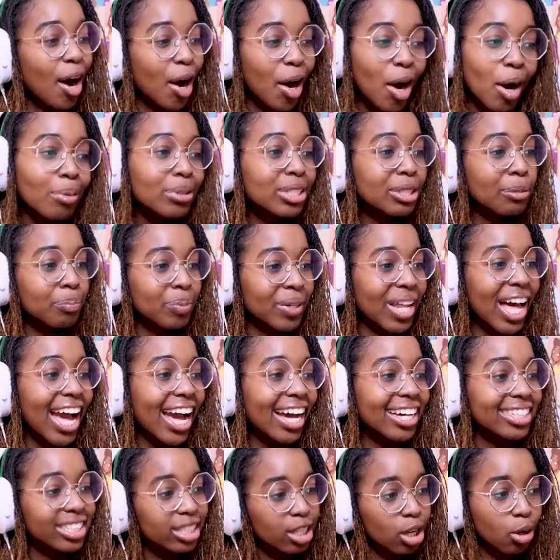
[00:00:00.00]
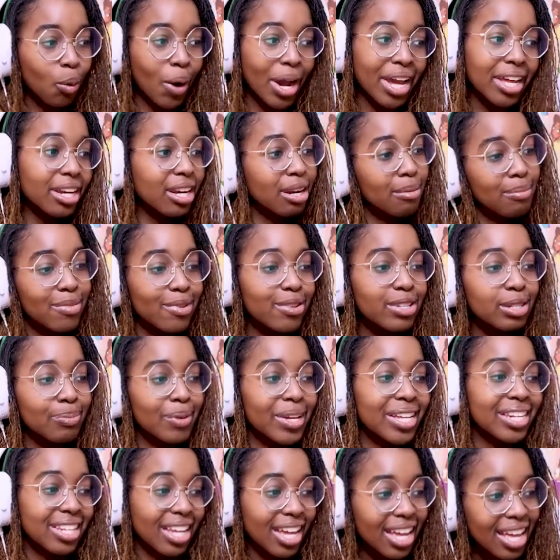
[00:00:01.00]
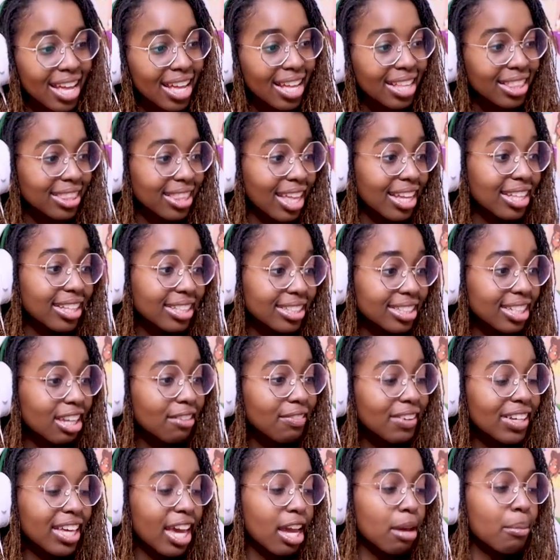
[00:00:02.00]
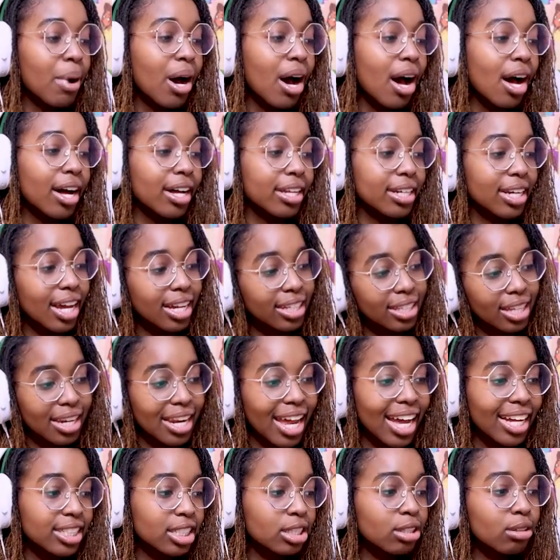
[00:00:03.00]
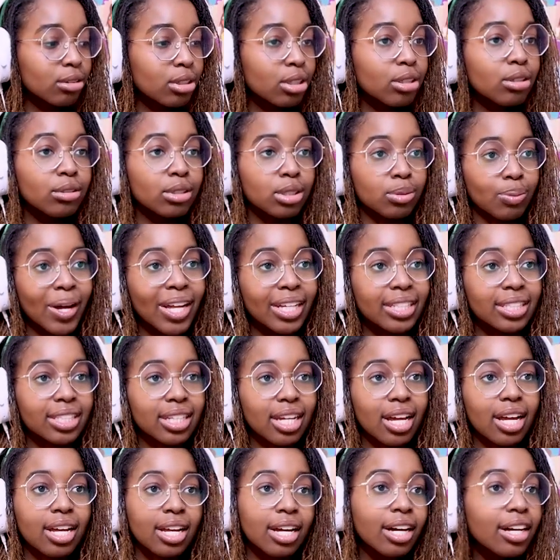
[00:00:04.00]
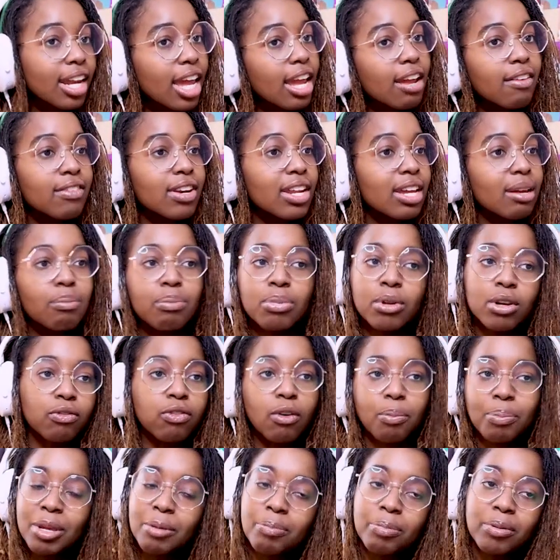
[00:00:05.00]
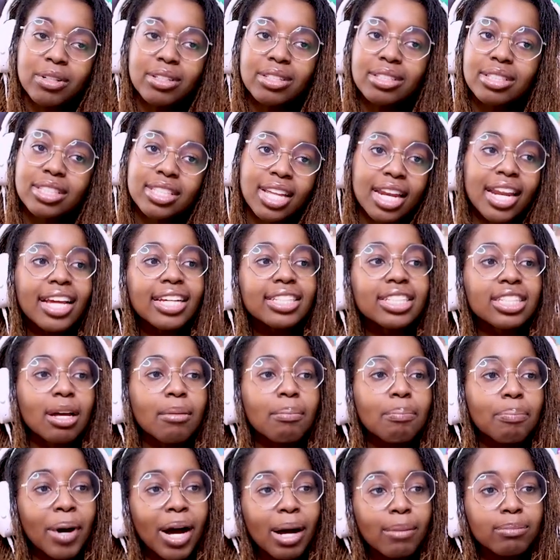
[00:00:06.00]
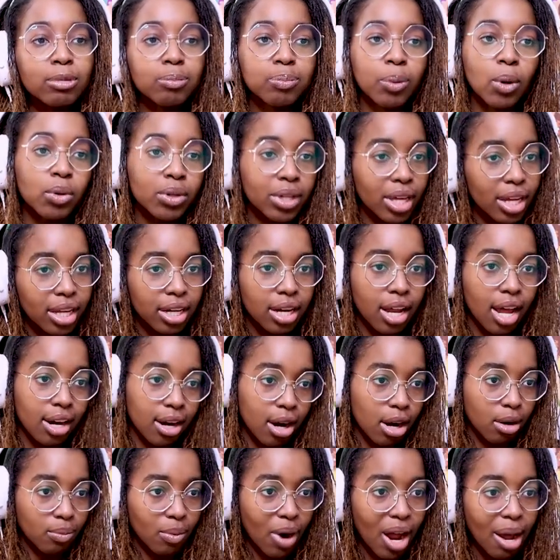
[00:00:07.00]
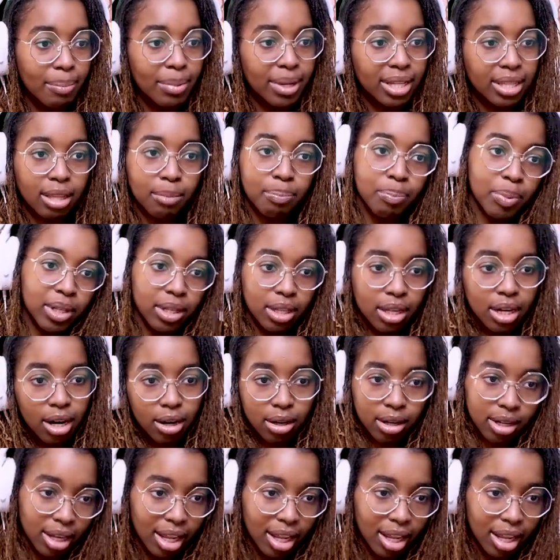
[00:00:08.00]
All was a blast, quite an amusement. Then the TV came on, and the national news went. Good evening, beautiful people. Today, some bubs broke in and are robbing the billionaire